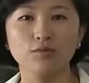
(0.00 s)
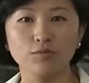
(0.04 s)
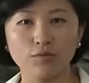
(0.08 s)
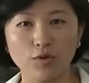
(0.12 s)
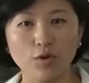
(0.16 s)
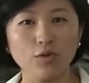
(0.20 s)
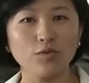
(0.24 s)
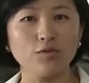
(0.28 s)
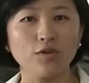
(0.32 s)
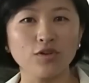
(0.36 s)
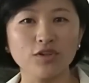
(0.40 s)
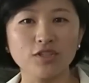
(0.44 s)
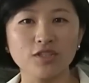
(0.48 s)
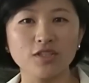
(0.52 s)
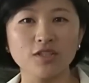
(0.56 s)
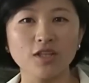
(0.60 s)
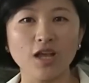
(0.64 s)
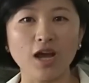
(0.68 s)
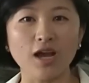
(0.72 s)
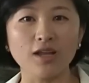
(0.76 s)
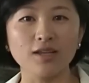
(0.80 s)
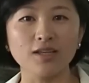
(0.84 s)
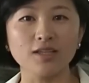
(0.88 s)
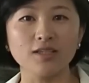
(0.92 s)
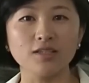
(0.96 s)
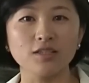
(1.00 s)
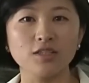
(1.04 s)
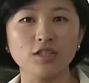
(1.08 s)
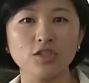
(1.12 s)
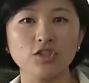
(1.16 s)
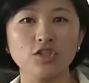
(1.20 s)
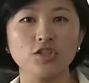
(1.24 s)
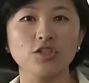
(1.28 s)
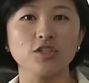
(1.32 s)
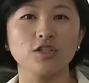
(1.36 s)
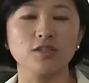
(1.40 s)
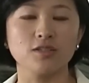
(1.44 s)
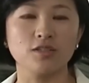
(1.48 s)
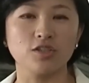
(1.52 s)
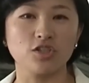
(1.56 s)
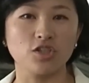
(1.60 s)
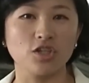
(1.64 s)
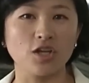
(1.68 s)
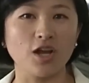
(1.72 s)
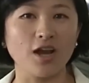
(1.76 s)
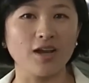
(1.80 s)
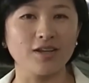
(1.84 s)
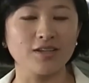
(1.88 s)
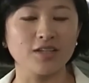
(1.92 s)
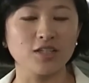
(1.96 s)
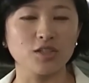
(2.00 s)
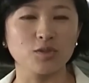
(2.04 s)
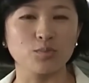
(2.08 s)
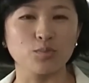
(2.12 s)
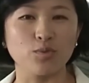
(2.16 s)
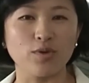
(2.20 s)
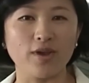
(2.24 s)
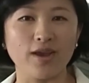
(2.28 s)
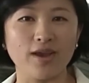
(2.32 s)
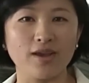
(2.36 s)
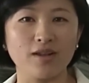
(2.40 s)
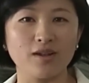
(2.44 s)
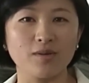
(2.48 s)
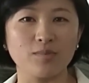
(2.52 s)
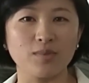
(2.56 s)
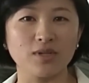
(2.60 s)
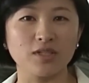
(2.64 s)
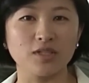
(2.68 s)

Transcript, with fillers: Volvo is not an indigenous Chinese brand,